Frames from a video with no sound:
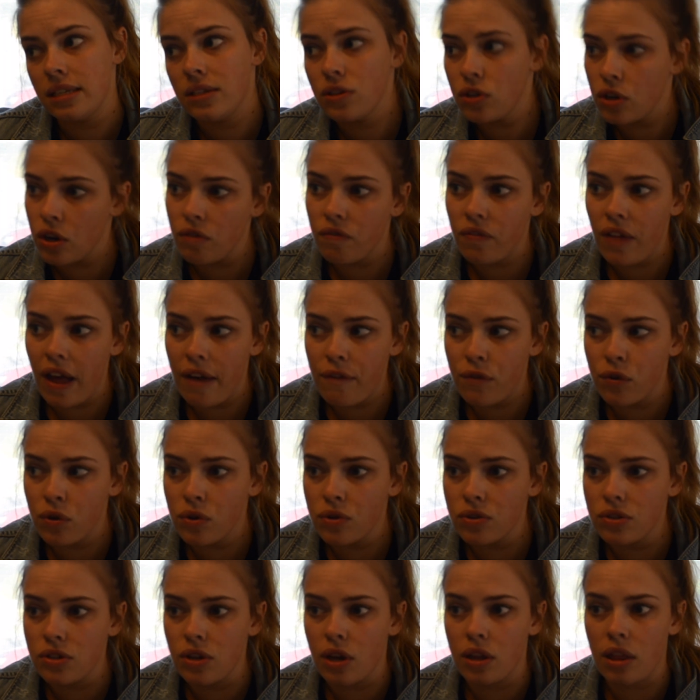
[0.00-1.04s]
sort of level
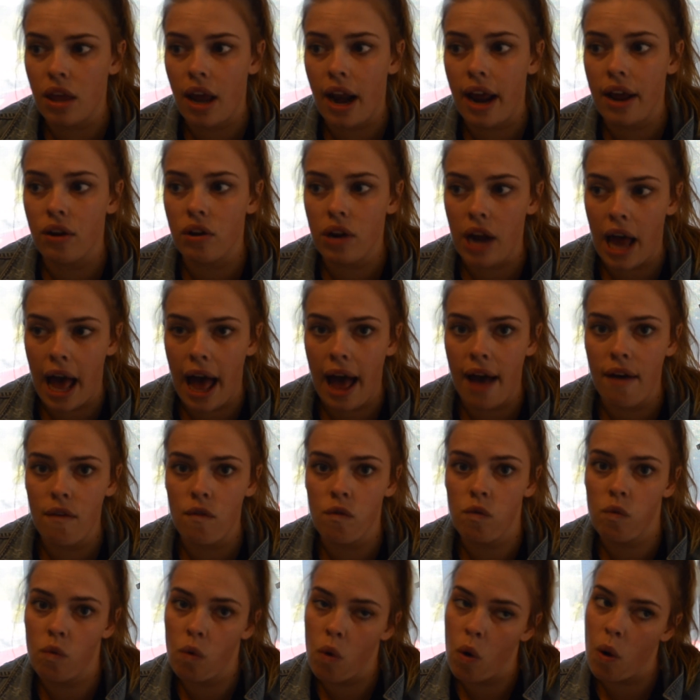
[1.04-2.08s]
so that I could have
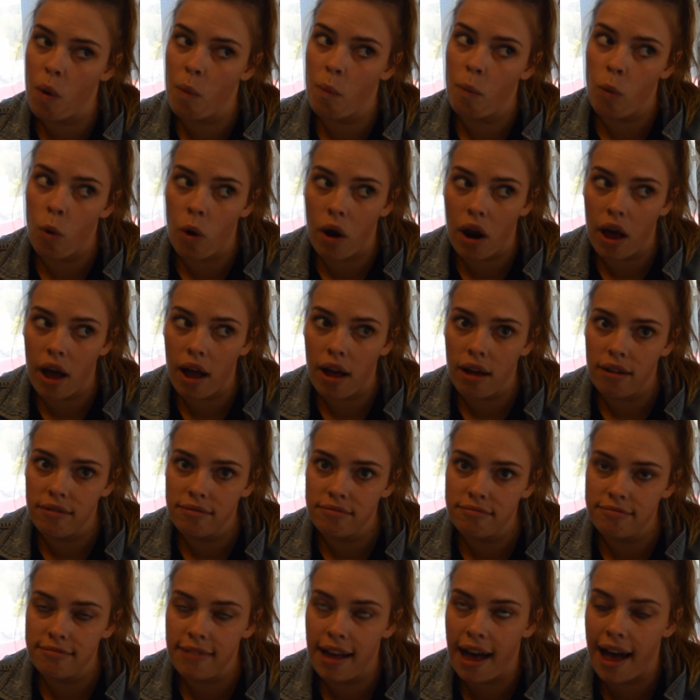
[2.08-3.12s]
warm water.
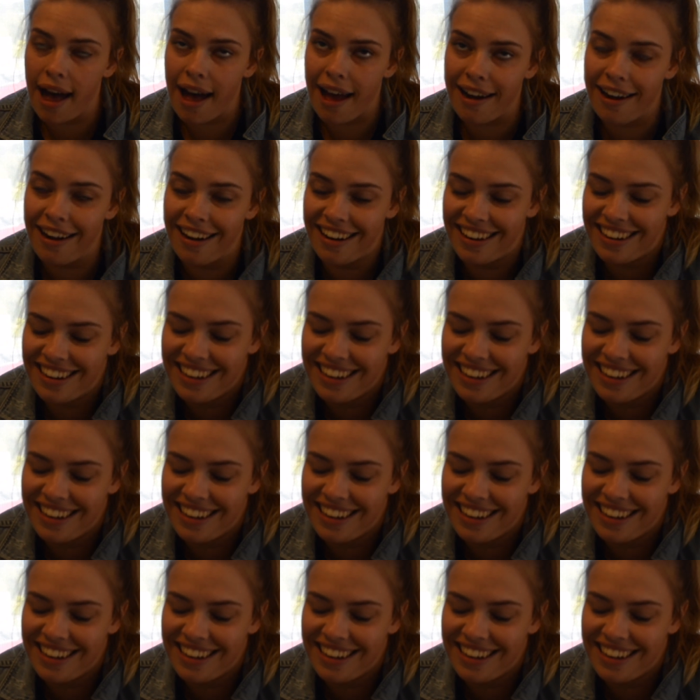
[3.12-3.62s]
I